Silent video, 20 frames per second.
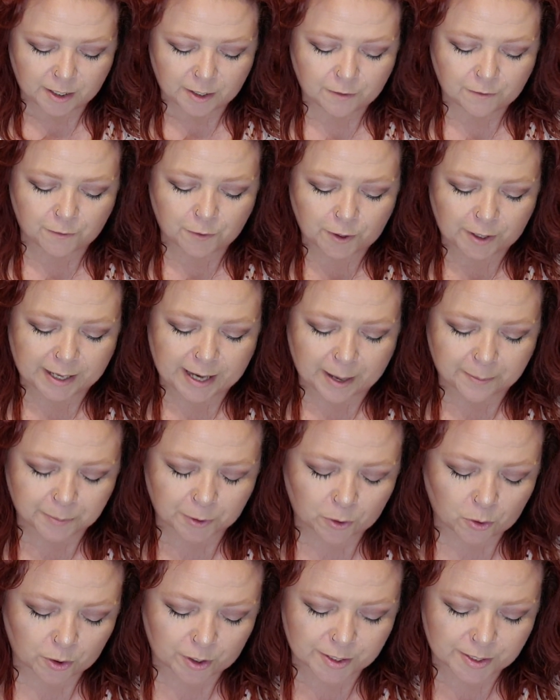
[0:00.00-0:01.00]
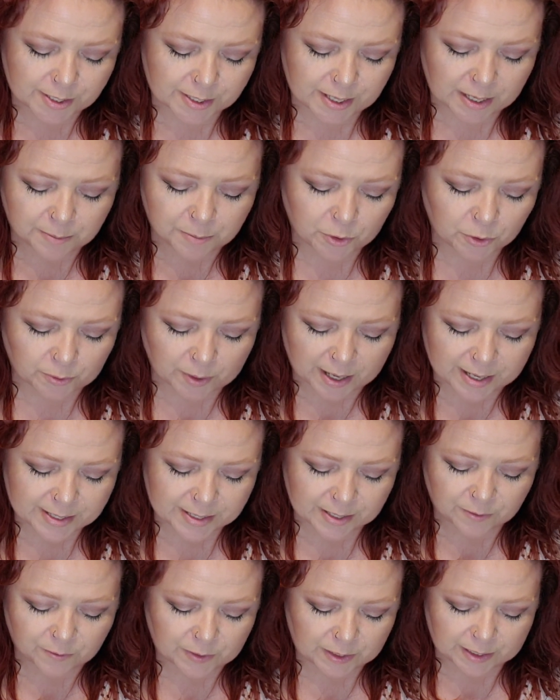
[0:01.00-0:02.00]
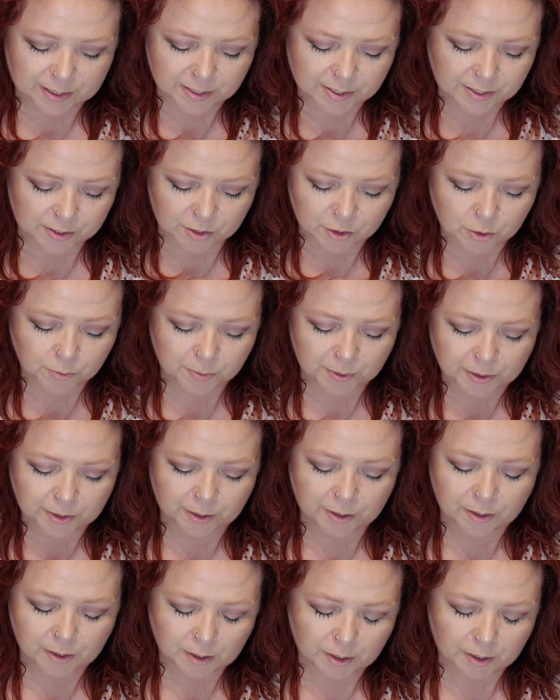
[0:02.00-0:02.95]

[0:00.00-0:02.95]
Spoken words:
for Capricorn, Sun, Moon, Rising, Venus, and Jupiter,